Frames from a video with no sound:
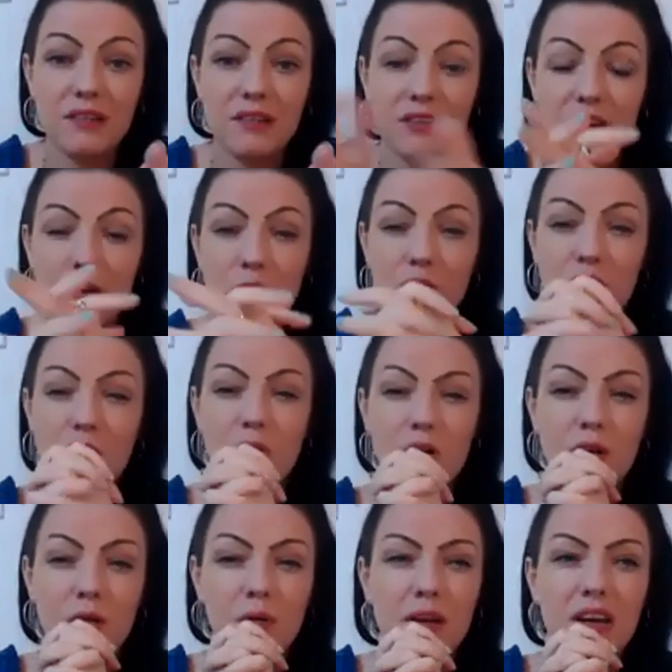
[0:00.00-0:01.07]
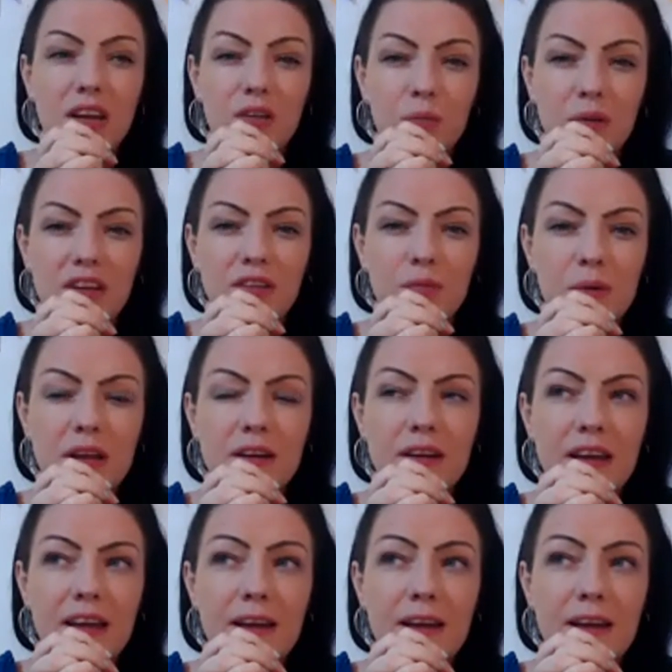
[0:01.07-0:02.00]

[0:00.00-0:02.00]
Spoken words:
that you know has got an Aquarius placement,